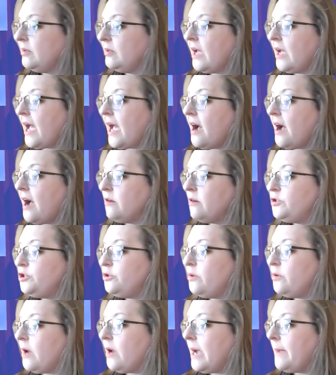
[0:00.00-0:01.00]
How
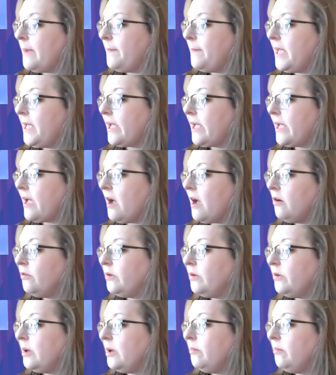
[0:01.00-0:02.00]
do I pick
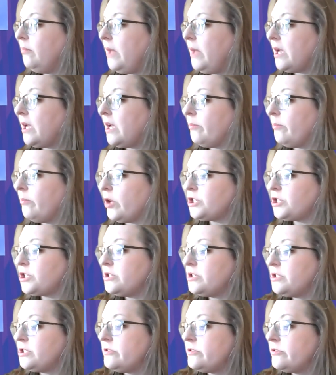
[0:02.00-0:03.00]
out makeup
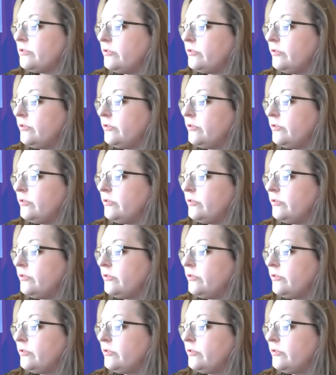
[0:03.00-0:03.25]
brushes?